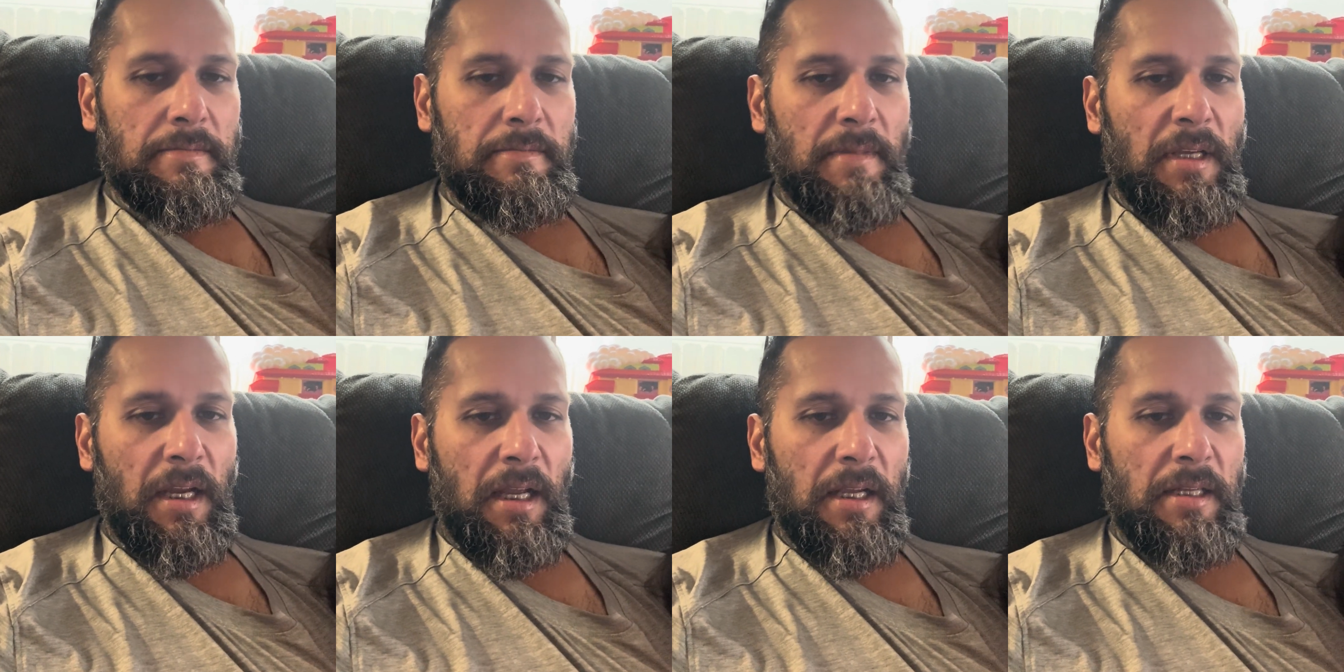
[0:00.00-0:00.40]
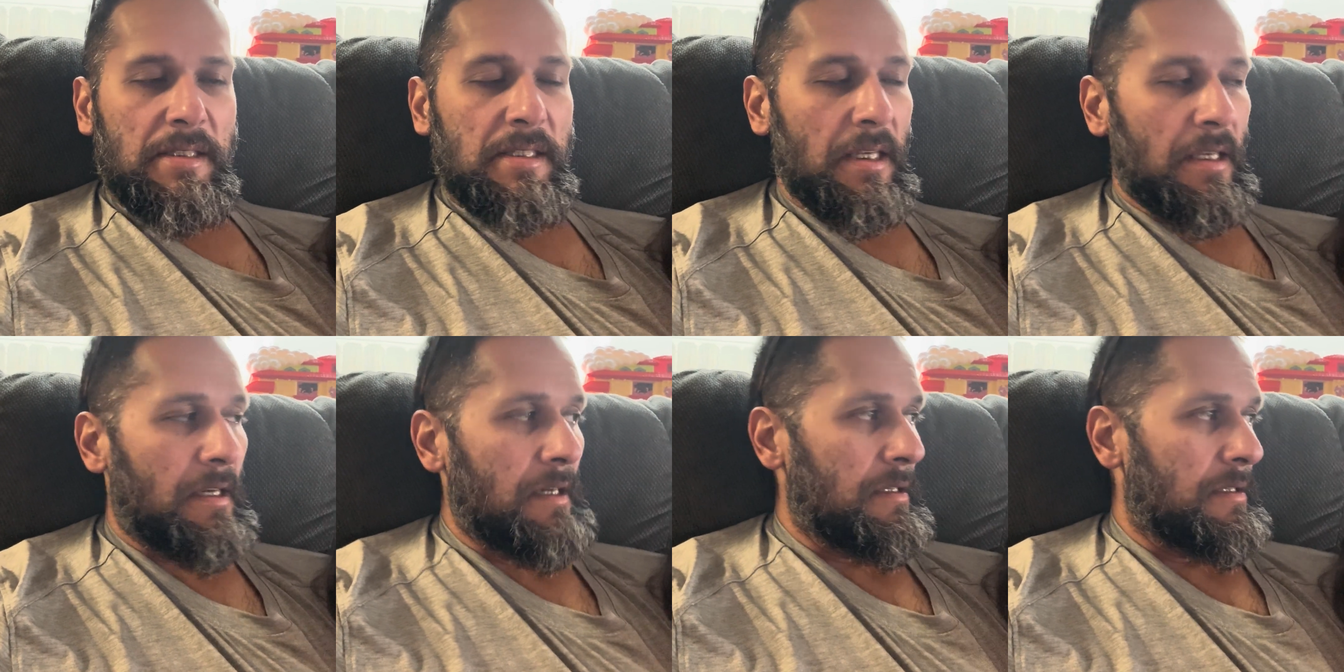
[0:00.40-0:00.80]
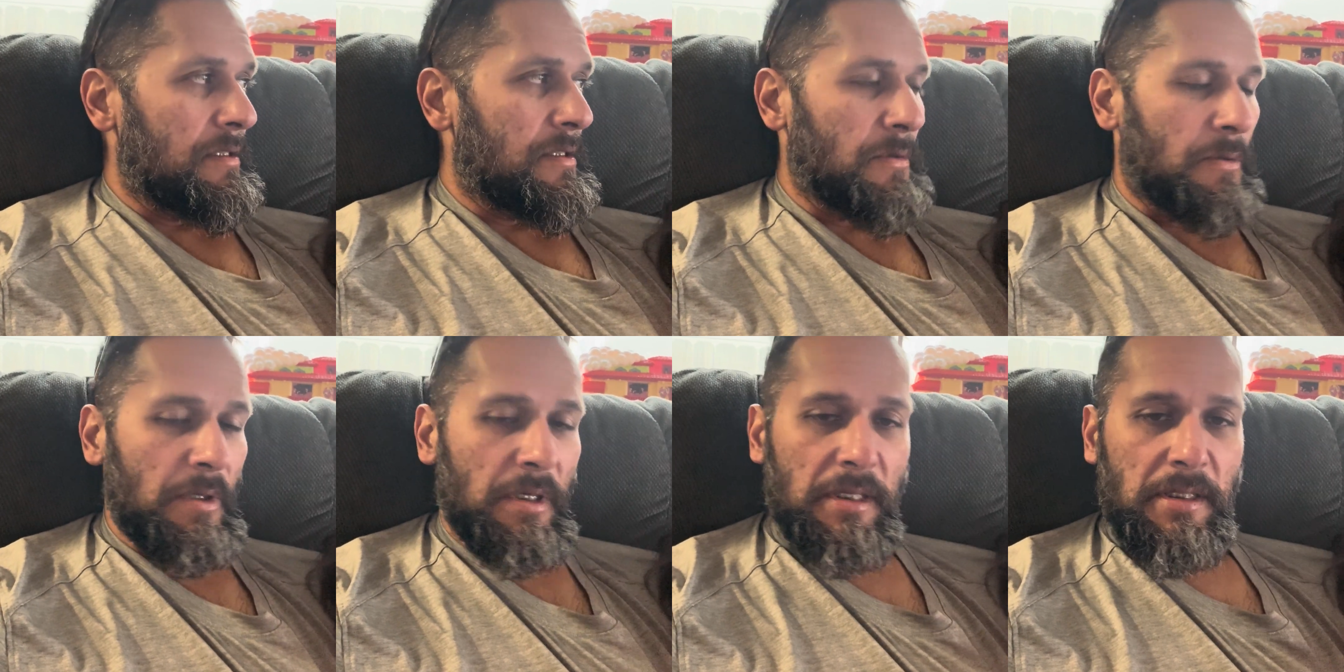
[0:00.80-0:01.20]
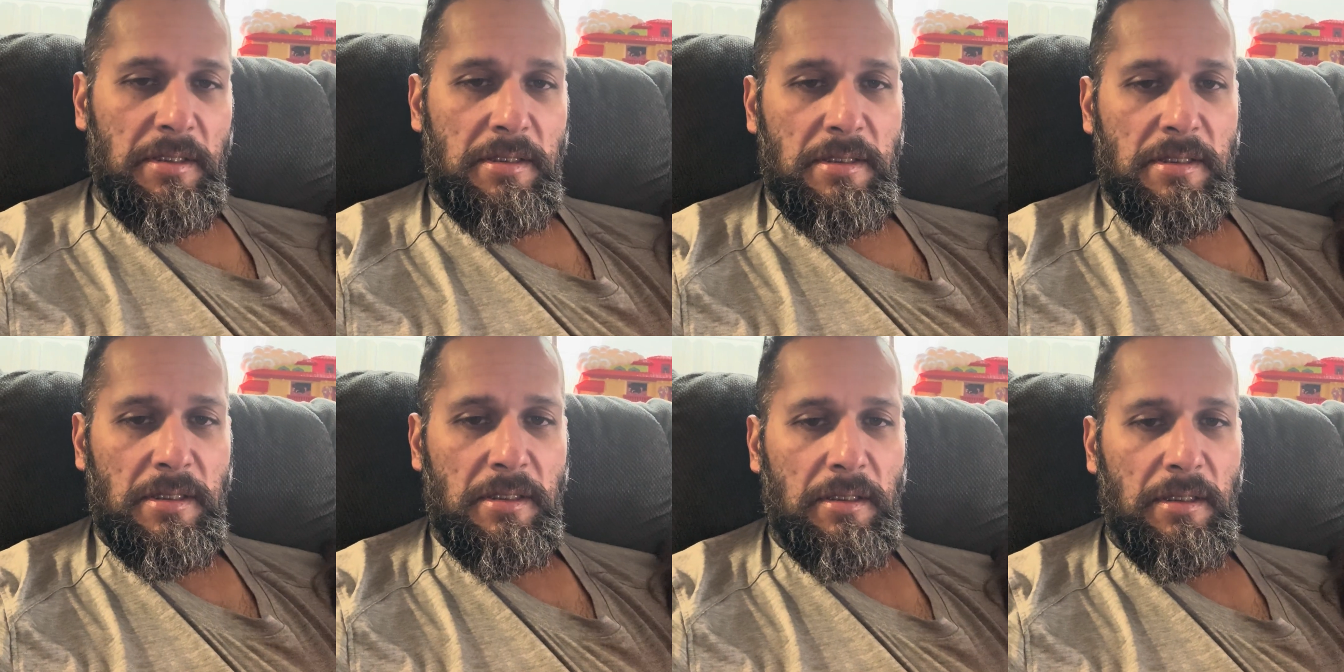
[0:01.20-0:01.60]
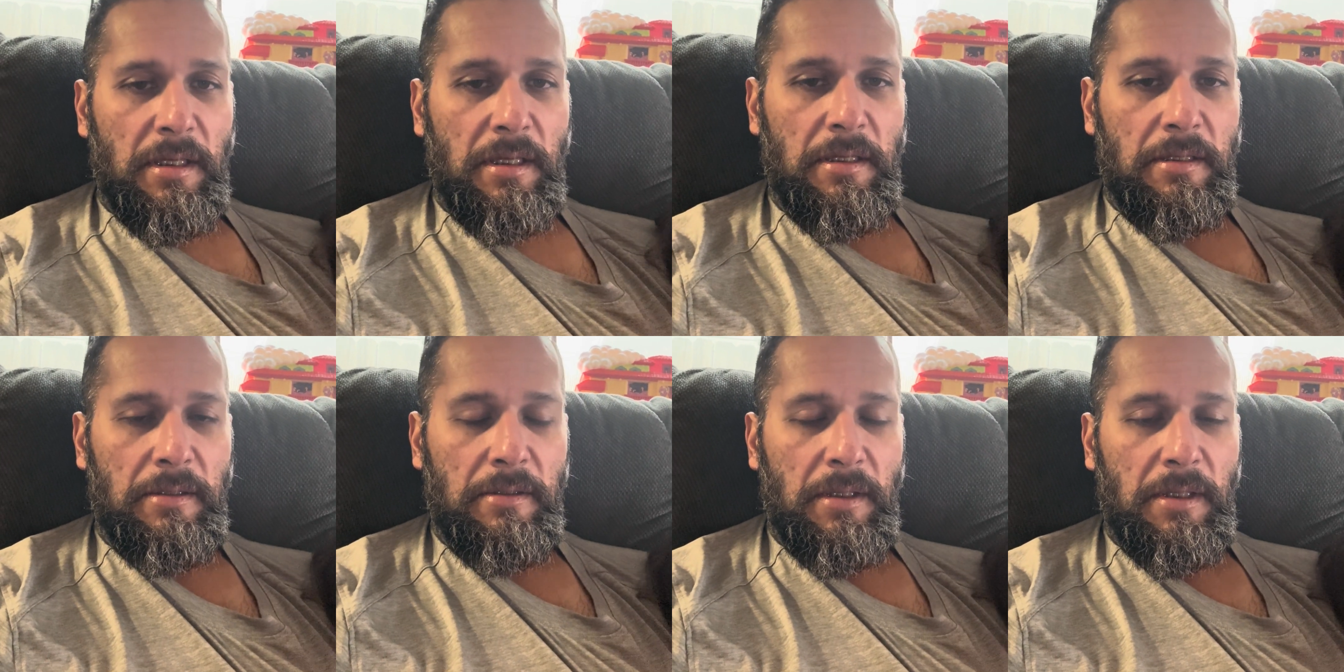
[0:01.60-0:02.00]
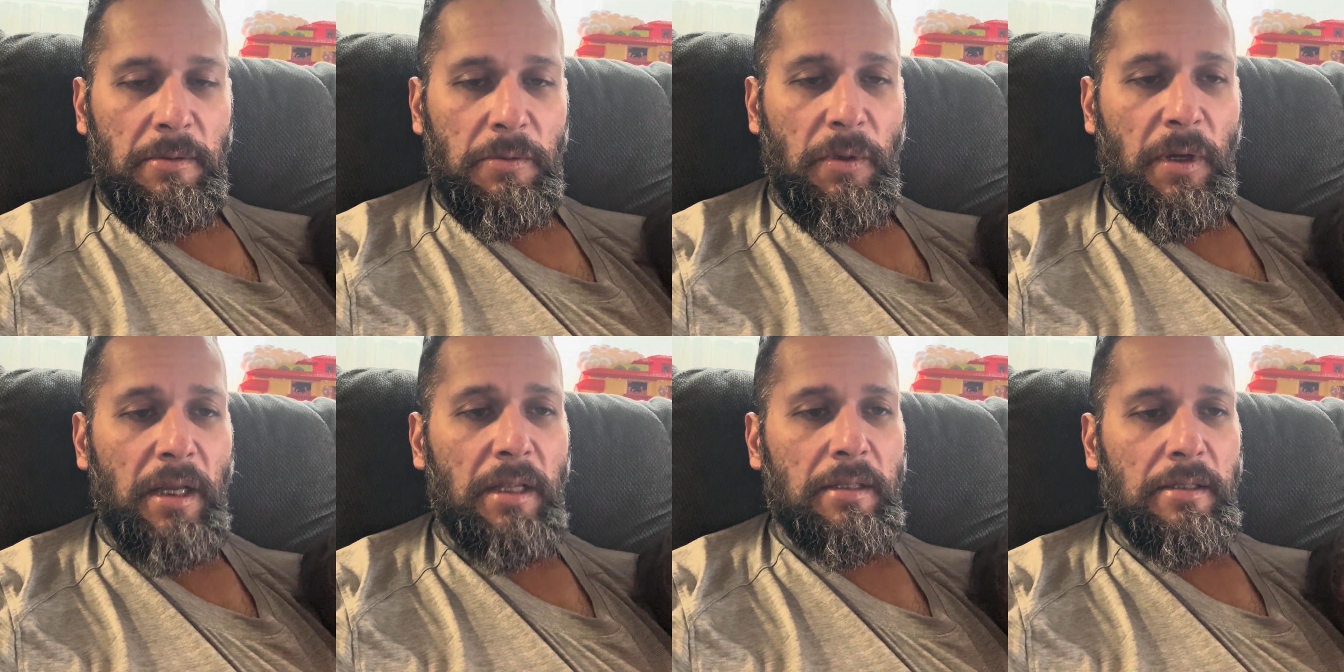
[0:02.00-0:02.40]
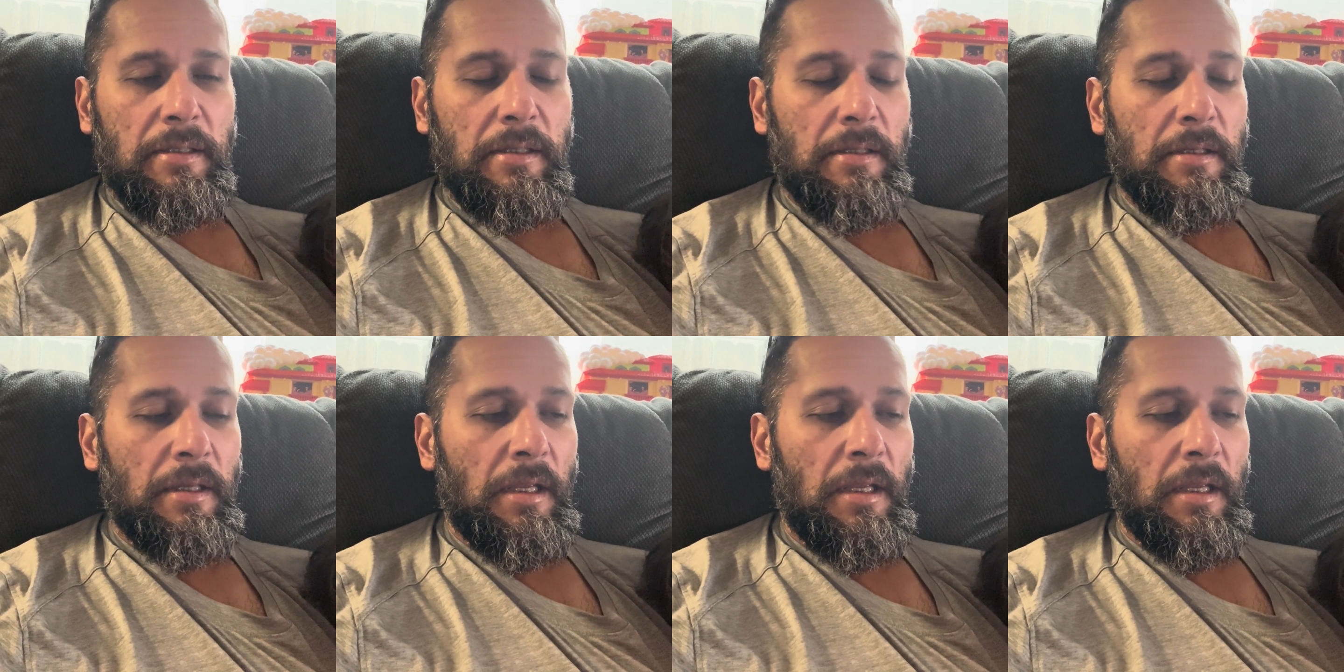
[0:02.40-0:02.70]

got to take care of the twins and Waylon